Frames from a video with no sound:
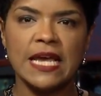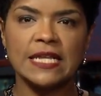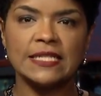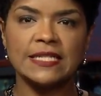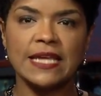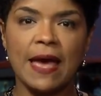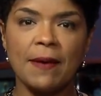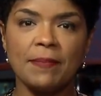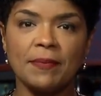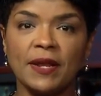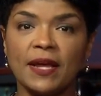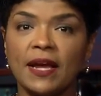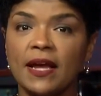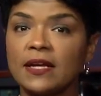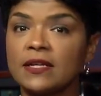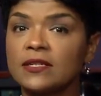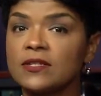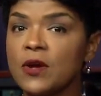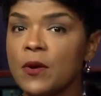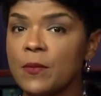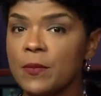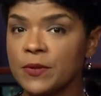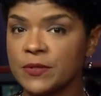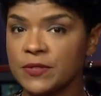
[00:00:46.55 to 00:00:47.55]
It's happening
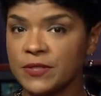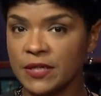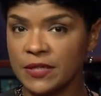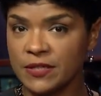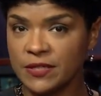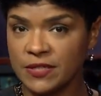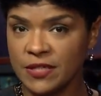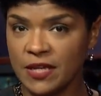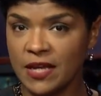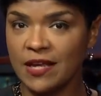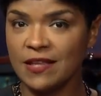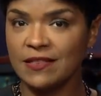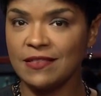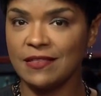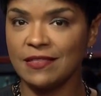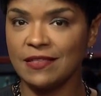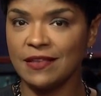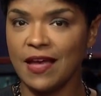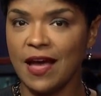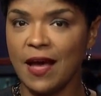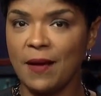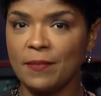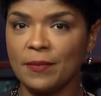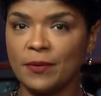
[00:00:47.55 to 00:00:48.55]
October 16th at
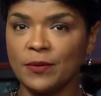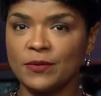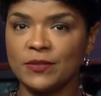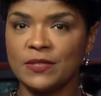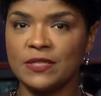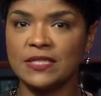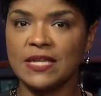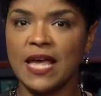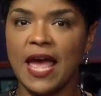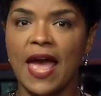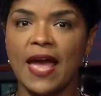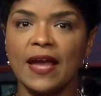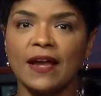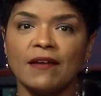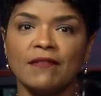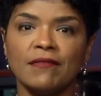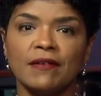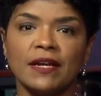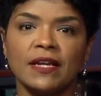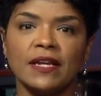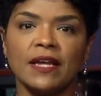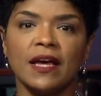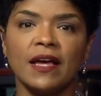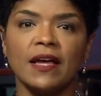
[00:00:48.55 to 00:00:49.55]
the Opelousas Ag
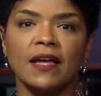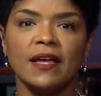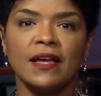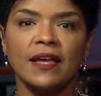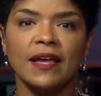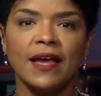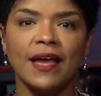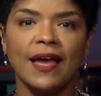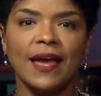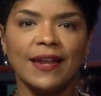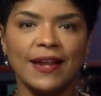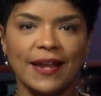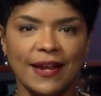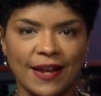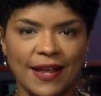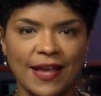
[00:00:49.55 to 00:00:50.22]
Arena at 8